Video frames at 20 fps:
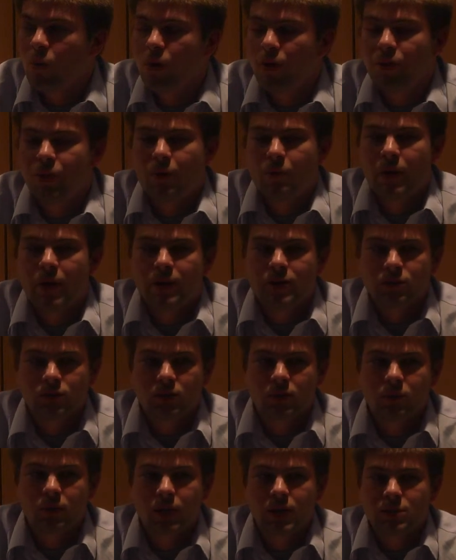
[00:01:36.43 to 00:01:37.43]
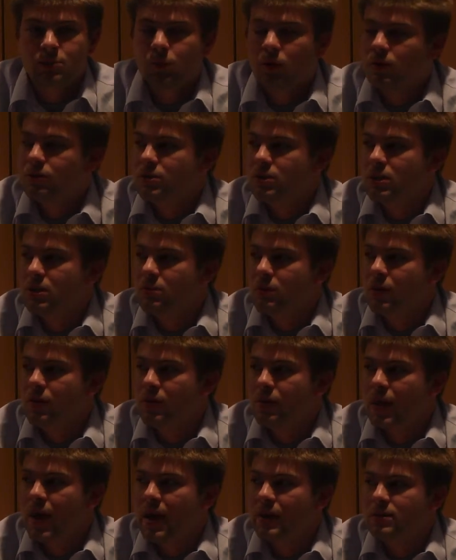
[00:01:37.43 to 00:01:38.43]
with a major league baseball team.
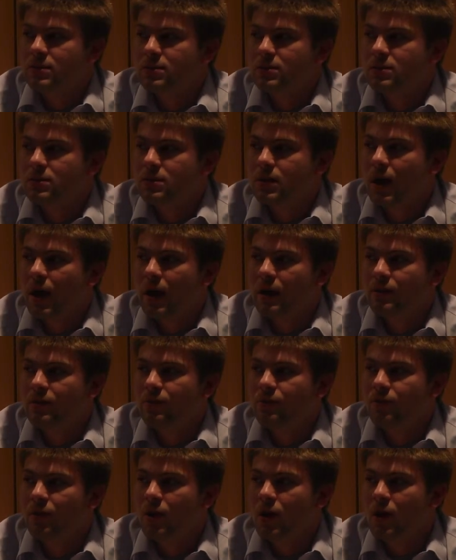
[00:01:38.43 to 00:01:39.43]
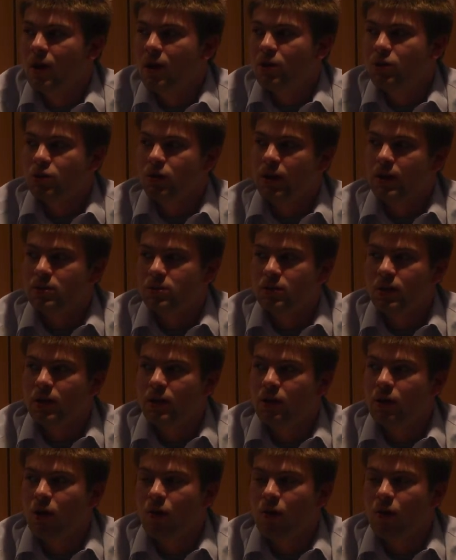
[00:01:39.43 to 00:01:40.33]
And that's kind of translated